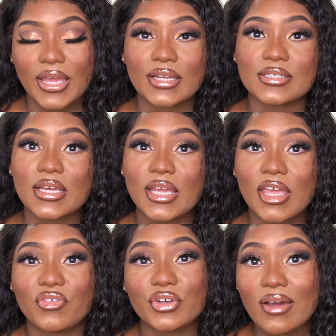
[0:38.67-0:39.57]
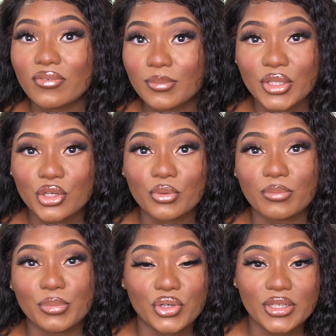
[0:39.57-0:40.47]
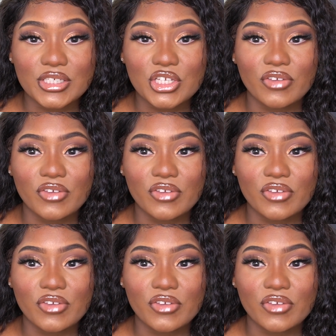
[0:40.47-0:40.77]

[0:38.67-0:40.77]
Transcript: And if you're not familiar with Beautylish,